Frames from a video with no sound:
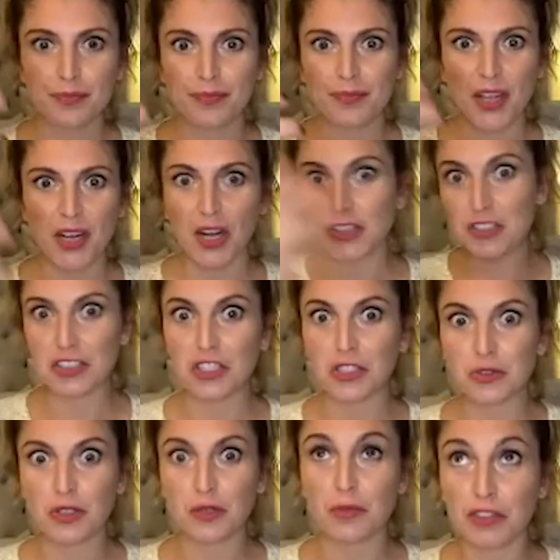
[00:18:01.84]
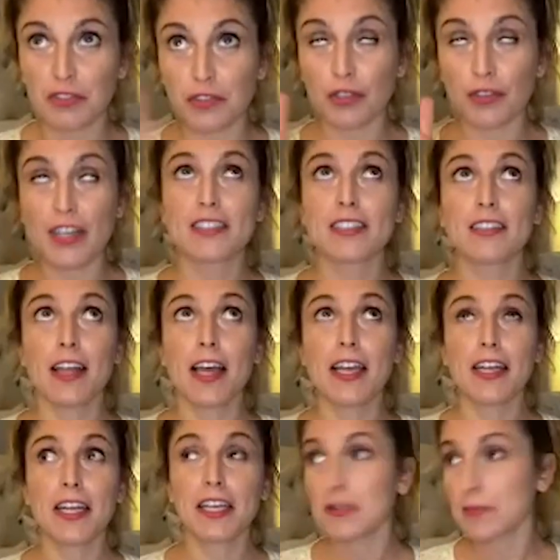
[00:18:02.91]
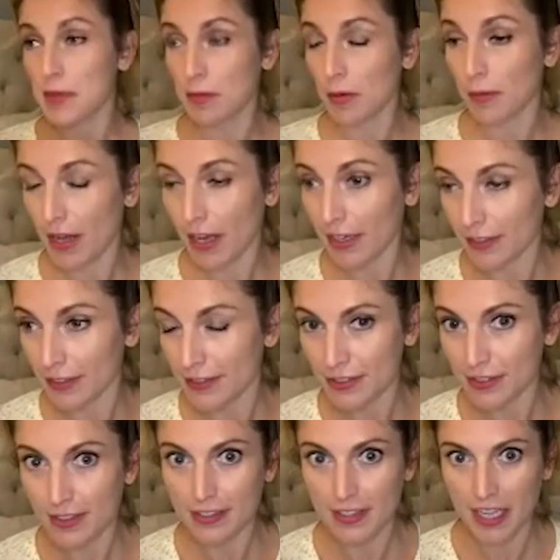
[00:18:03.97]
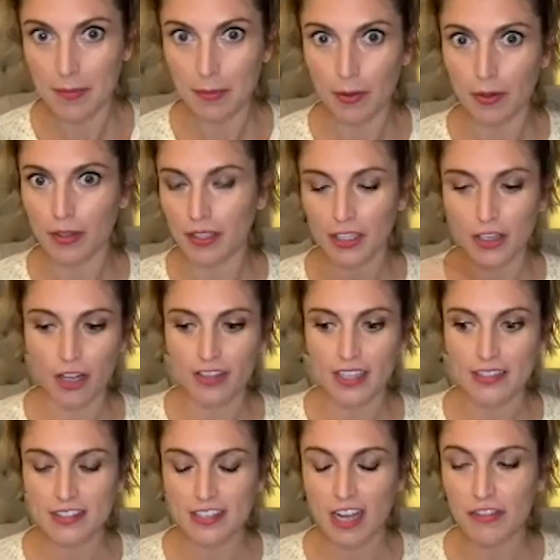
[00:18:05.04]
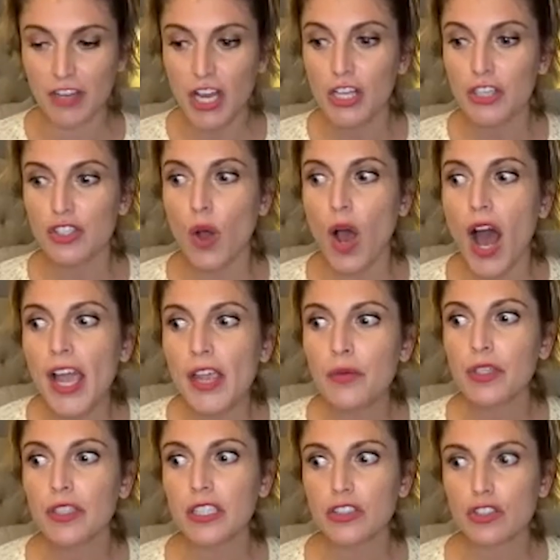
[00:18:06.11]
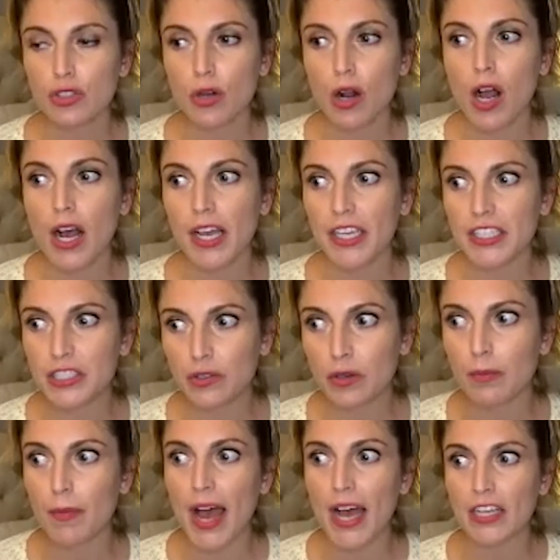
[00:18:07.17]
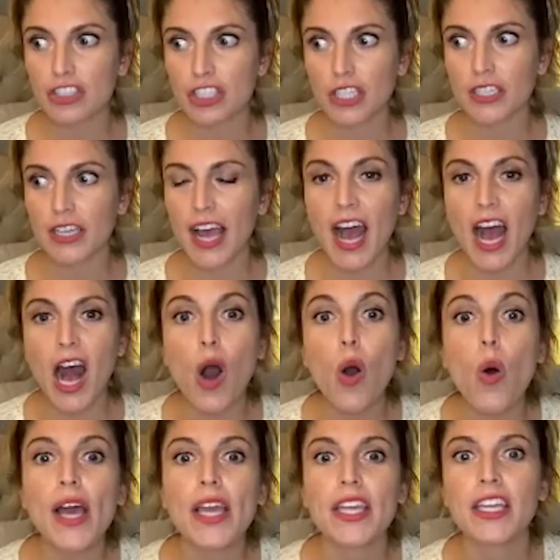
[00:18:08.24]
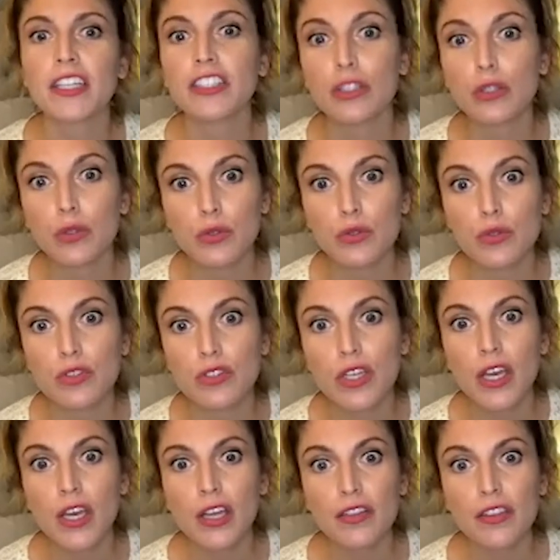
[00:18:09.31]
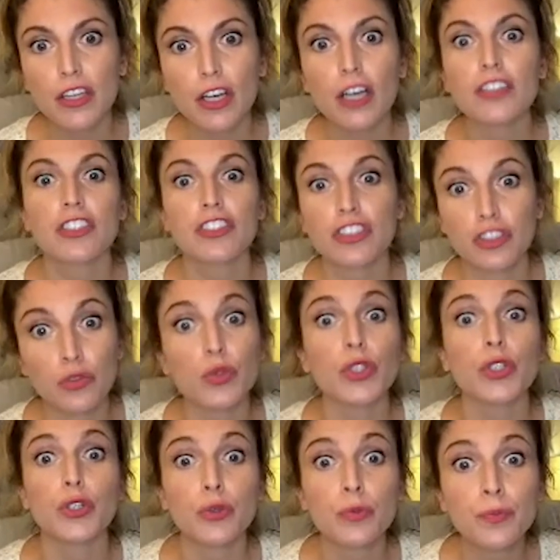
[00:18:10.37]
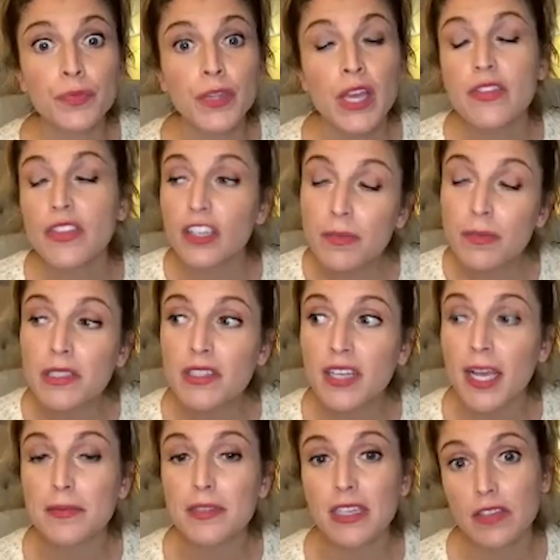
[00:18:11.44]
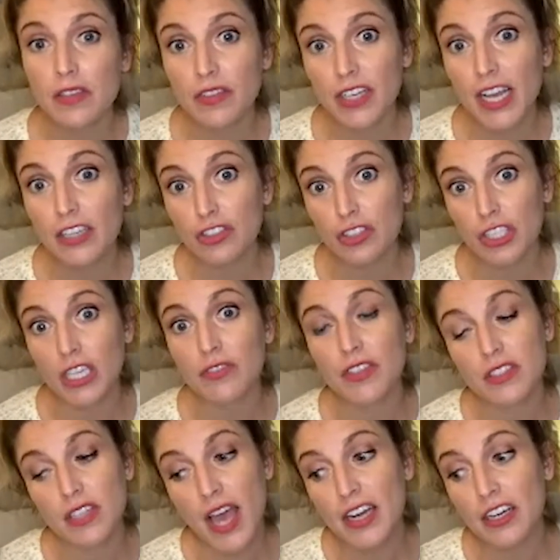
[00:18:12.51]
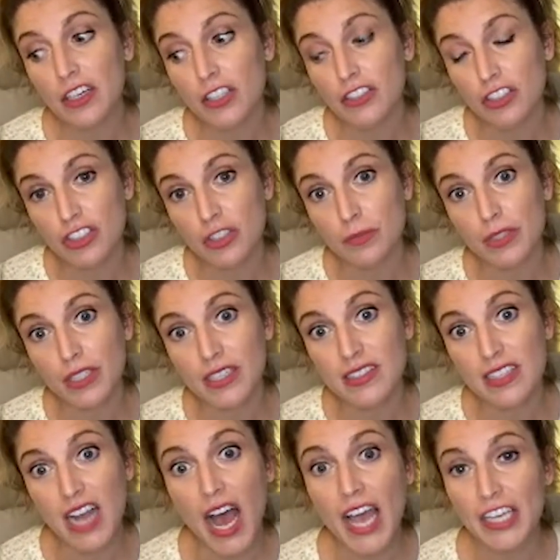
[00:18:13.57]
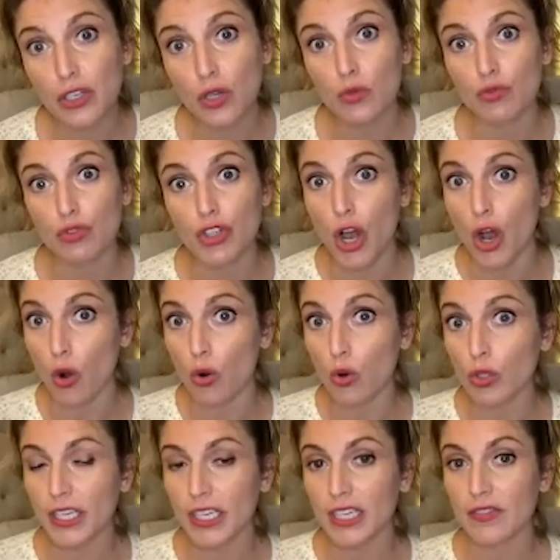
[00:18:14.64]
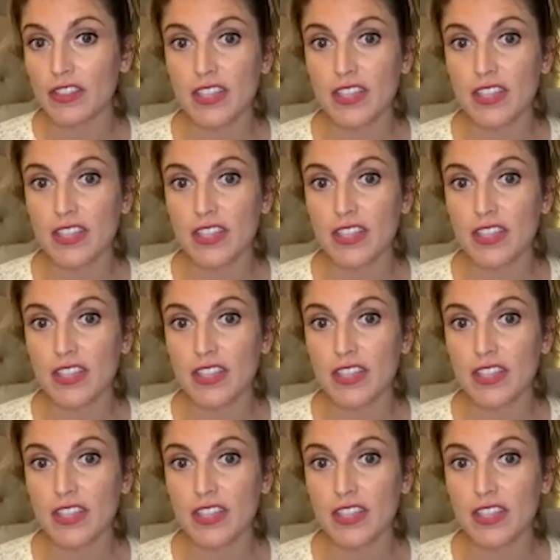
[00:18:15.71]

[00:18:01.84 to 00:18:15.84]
an audition room with fluorescent lighting and people behind the, the table and all that stuff. So I really try to imagine how I can use the audition room. There have been times I've even actually, if it's at an audition place that I don't know, like if it's